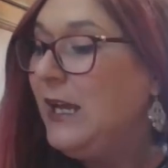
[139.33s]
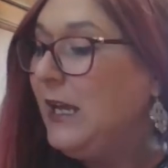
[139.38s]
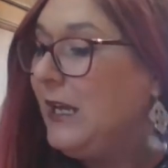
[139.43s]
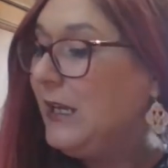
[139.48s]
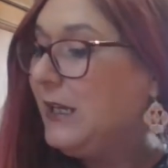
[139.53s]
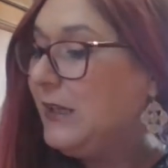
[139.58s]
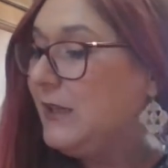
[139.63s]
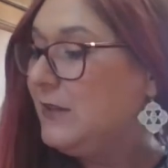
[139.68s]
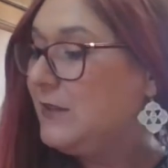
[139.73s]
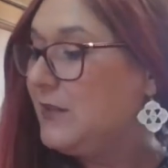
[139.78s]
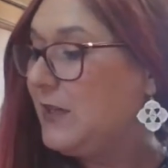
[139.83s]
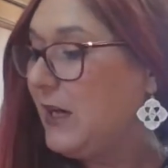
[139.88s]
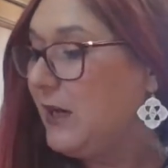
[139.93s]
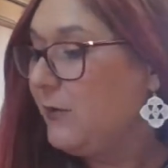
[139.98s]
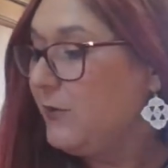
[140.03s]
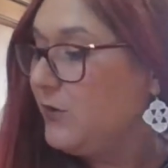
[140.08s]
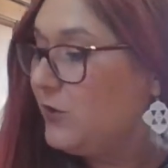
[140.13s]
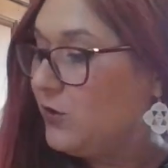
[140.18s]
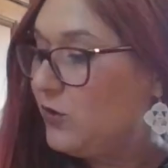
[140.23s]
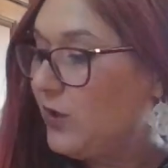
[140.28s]
is I
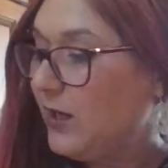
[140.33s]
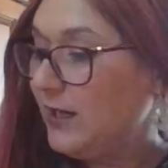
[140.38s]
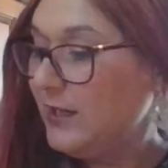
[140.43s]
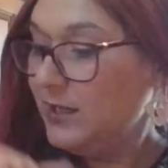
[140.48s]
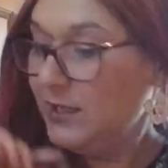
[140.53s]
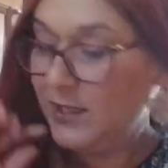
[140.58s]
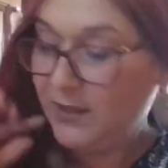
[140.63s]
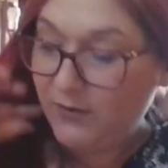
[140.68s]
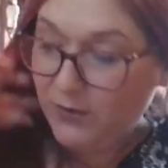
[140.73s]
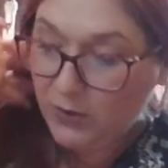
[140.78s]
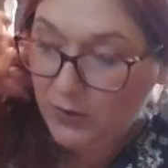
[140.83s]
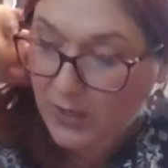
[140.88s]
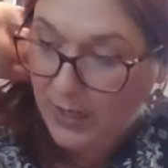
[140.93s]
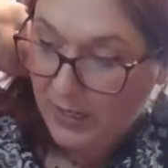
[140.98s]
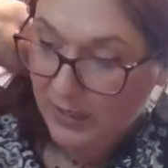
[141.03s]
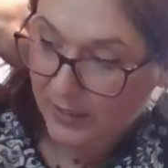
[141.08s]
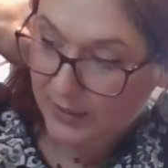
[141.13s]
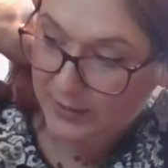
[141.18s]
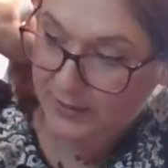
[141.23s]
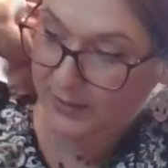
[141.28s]
was trying to give you
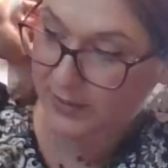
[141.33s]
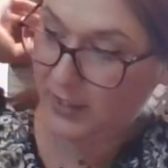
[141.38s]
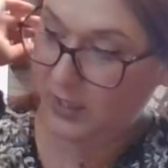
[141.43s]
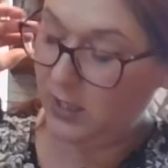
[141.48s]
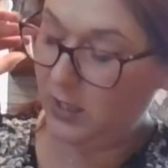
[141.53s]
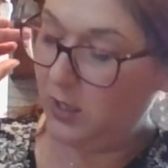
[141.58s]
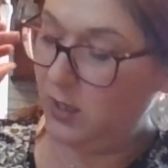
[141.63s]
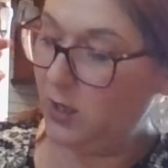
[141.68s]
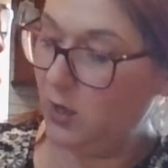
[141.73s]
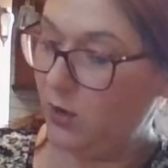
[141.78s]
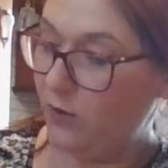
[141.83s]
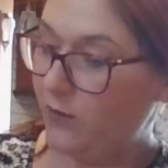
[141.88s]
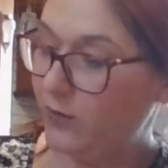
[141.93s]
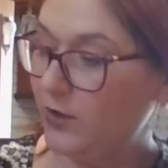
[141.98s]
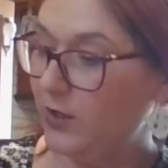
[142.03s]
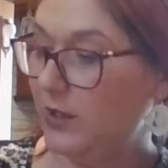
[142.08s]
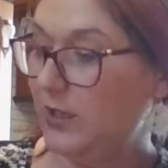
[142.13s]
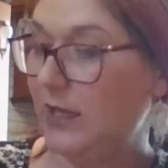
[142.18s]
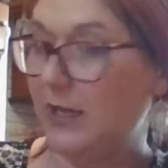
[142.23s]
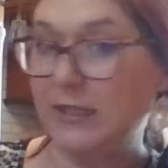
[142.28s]
guys over
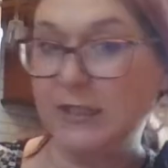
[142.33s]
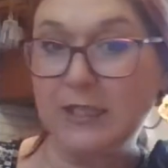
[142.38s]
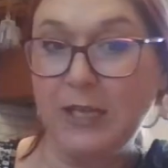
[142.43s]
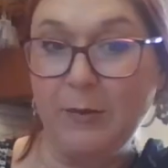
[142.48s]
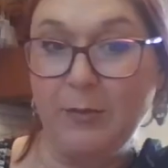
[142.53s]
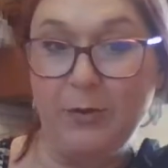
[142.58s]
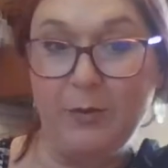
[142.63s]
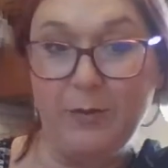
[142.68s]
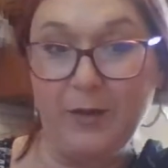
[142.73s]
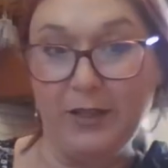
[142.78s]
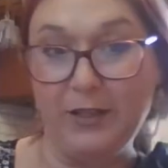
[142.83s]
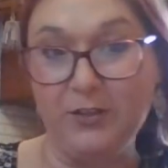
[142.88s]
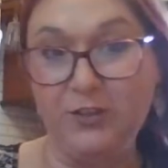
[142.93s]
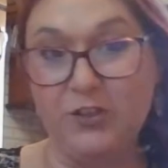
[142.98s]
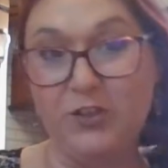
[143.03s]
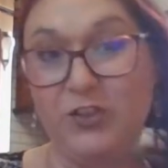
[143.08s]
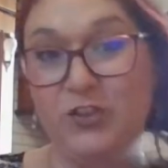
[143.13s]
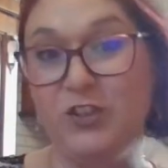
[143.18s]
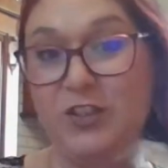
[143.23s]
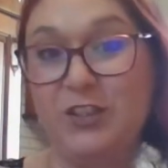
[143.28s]
the last couple
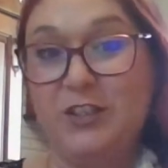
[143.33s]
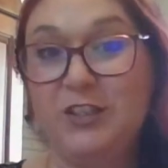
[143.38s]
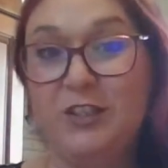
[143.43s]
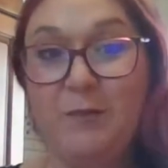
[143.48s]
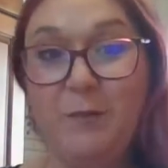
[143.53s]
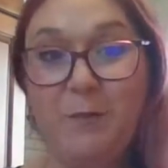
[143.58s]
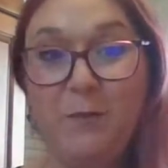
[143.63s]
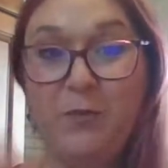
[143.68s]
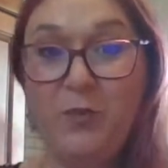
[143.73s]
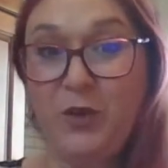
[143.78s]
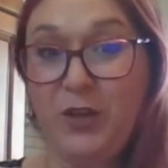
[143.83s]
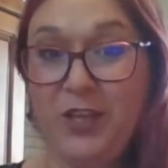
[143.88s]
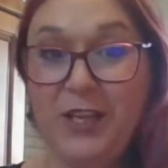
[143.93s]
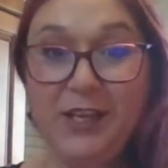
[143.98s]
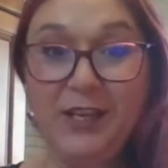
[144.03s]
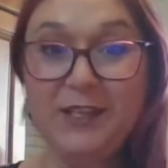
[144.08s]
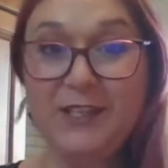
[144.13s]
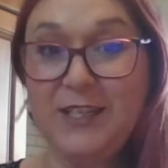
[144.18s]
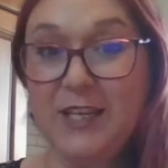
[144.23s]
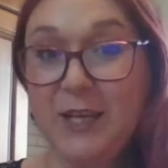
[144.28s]
months just
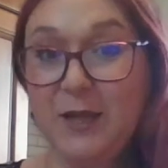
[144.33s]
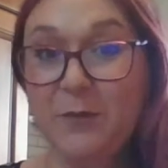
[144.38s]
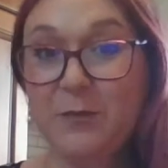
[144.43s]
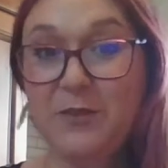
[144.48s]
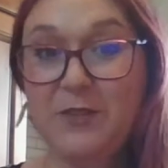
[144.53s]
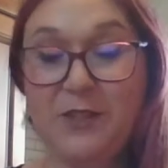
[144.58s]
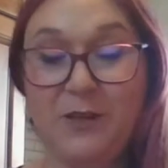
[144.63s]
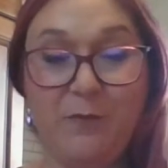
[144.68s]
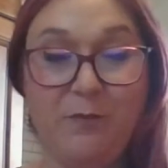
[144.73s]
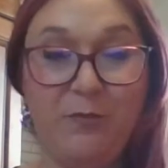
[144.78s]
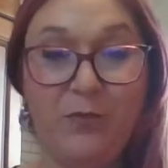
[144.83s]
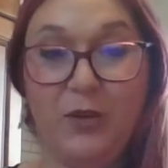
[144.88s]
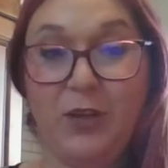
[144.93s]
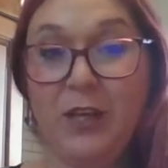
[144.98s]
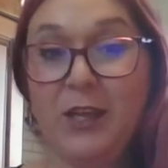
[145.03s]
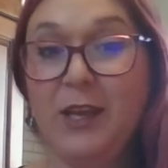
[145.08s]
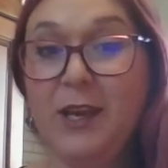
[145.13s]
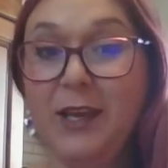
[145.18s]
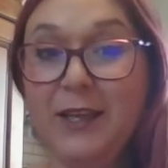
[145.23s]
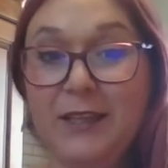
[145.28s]
booking tips and
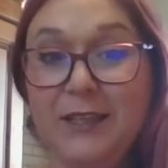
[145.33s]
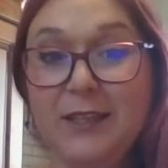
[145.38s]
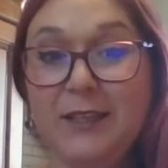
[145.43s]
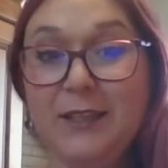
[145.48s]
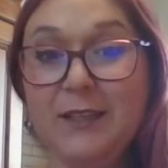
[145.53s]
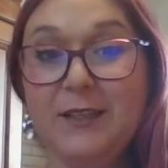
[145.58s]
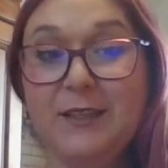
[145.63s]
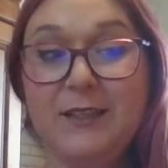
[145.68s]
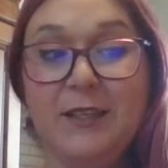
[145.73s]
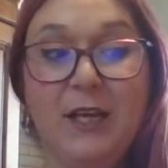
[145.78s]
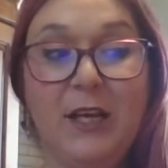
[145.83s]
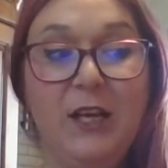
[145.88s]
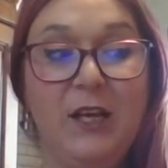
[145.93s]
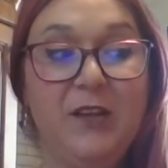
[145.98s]
booking ideas.